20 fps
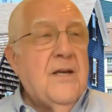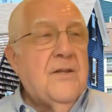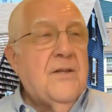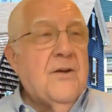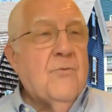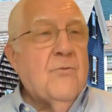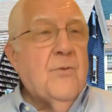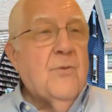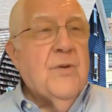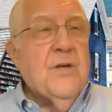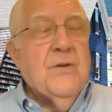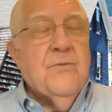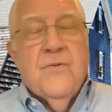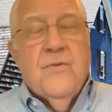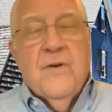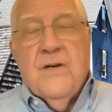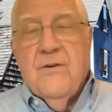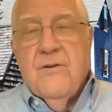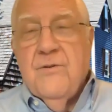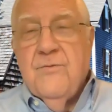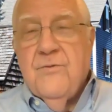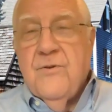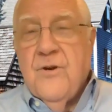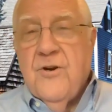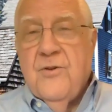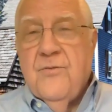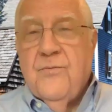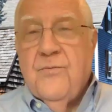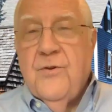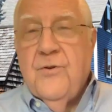there would be very,
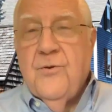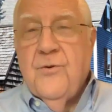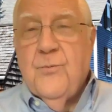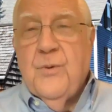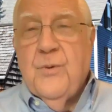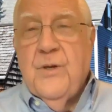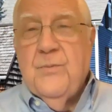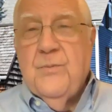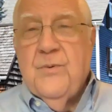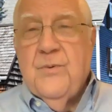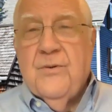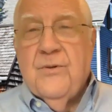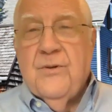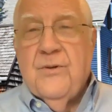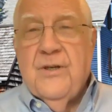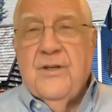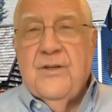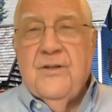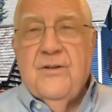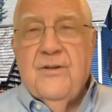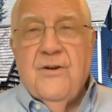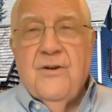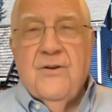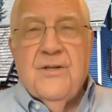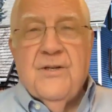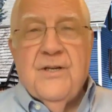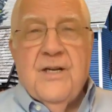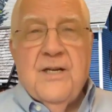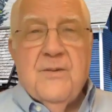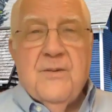very few people in your
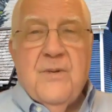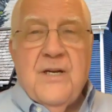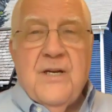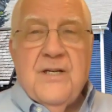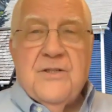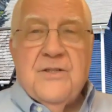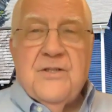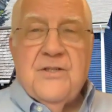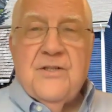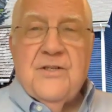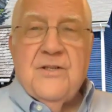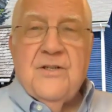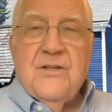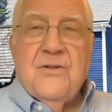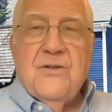database